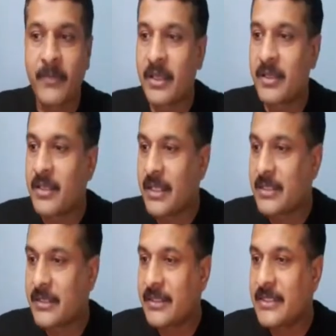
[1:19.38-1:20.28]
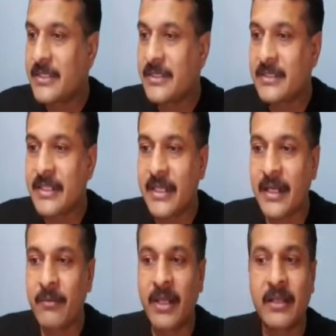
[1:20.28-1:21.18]
Yes, this is the
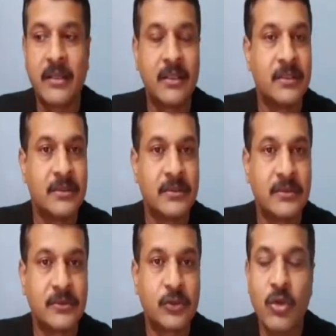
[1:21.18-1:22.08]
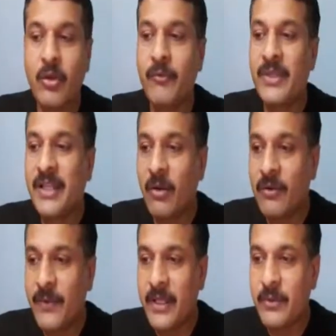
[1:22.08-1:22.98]
second one. So
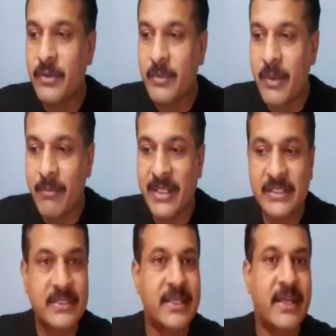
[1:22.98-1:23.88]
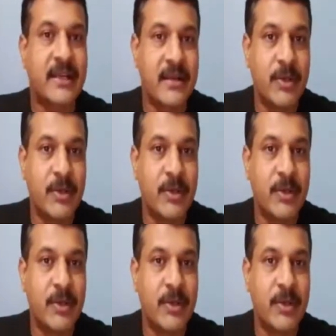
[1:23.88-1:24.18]
without fail you remember this second,